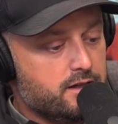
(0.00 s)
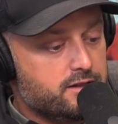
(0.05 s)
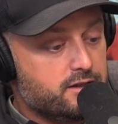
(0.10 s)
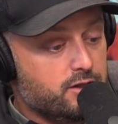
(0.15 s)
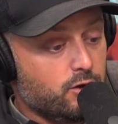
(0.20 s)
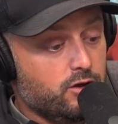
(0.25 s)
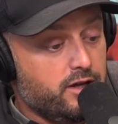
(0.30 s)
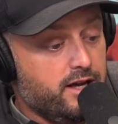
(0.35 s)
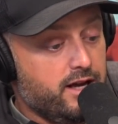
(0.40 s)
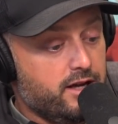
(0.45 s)

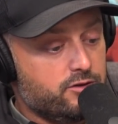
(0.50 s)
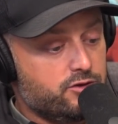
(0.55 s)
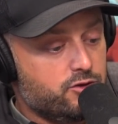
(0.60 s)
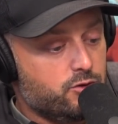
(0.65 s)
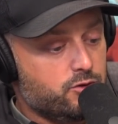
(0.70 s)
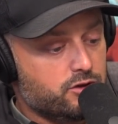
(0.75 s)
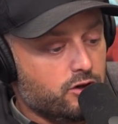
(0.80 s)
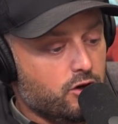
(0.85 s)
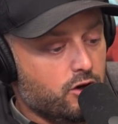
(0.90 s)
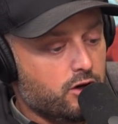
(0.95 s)
So yeah, she
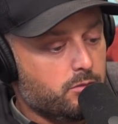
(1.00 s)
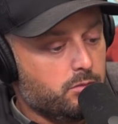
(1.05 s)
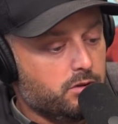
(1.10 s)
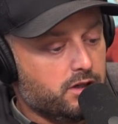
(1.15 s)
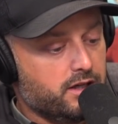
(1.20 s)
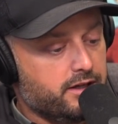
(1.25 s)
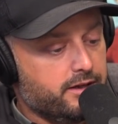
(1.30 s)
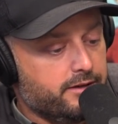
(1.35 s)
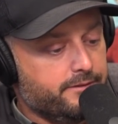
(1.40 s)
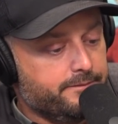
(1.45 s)
was Laura
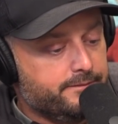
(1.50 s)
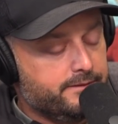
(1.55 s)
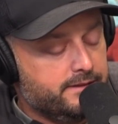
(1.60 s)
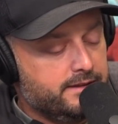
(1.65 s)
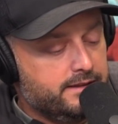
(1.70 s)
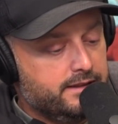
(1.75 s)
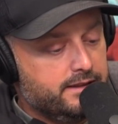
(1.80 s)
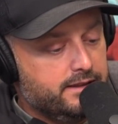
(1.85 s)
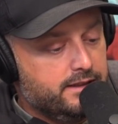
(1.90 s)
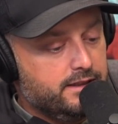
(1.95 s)
Blair.
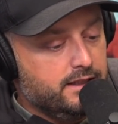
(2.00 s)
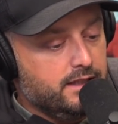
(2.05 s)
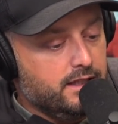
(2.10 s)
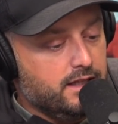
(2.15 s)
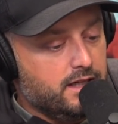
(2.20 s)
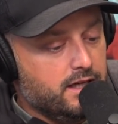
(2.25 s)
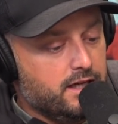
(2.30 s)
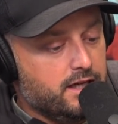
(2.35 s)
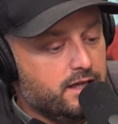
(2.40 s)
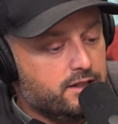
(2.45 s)

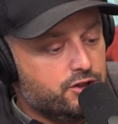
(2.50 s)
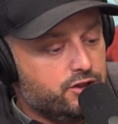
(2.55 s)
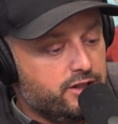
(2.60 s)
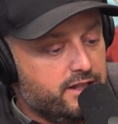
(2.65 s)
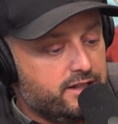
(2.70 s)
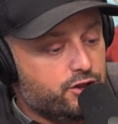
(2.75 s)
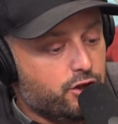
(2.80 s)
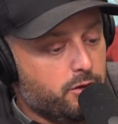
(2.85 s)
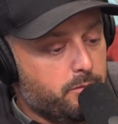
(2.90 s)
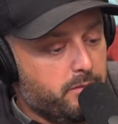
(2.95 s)

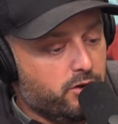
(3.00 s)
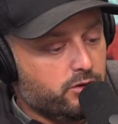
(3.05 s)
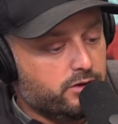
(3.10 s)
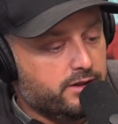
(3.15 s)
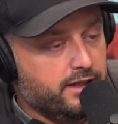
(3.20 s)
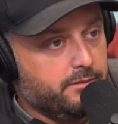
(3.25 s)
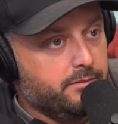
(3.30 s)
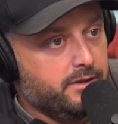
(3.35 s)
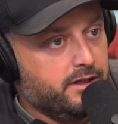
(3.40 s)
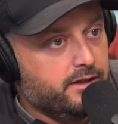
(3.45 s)
It's her middle
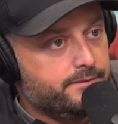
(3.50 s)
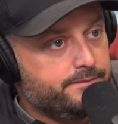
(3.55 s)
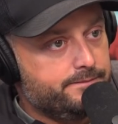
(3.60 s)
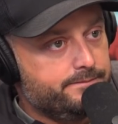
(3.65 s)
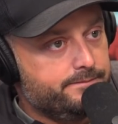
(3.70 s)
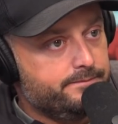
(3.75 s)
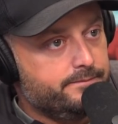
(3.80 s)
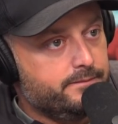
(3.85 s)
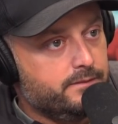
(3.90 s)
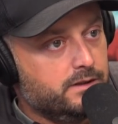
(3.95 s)
name
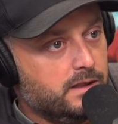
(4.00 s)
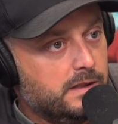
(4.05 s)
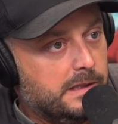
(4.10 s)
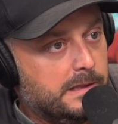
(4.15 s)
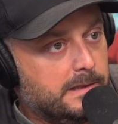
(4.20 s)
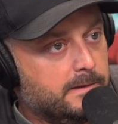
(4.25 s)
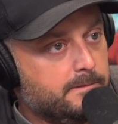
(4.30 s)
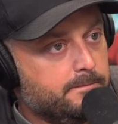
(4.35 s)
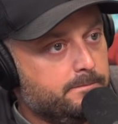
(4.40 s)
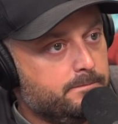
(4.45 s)

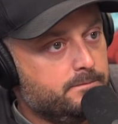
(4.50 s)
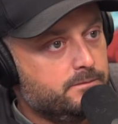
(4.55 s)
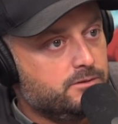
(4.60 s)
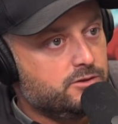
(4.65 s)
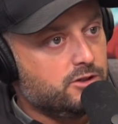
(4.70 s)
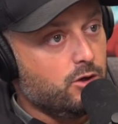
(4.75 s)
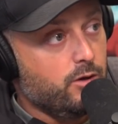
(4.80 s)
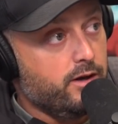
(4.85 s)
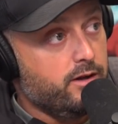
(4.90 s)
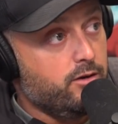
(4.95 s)
now.
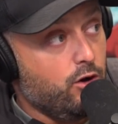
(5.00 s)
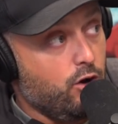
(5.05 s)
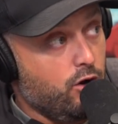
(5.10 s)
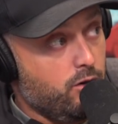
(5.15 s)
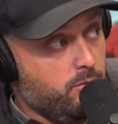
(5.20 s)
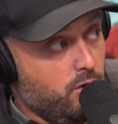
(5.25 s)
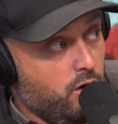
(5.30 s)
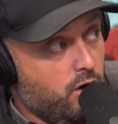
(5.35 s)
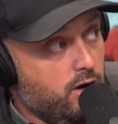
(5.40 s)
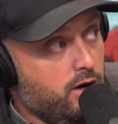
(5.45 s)
And
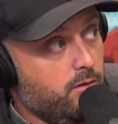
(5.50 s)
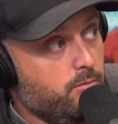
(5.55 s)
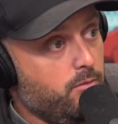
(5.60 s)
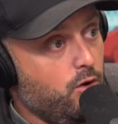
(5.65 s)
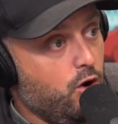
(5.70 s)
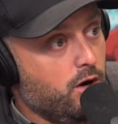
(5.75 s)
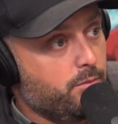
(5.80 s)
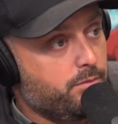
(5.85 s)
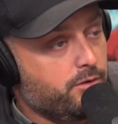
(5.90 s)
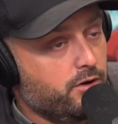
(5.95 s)

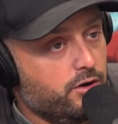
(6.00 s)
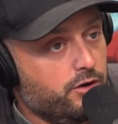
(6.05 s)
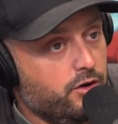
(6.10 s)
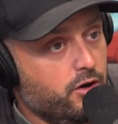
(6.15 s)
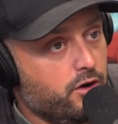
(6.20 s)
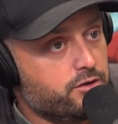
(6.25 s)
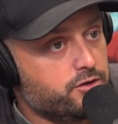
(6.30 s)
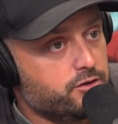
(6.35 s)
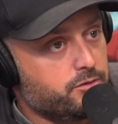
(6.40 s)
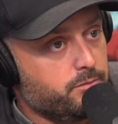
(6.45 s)
Harper, our
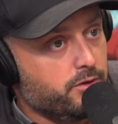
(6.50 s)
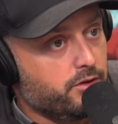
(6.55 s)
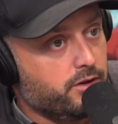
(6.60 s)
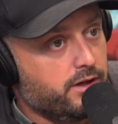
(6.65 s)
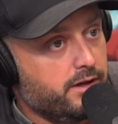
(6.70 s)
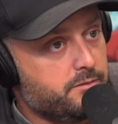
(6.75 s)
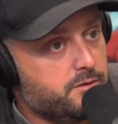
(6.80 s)
daughter's middle name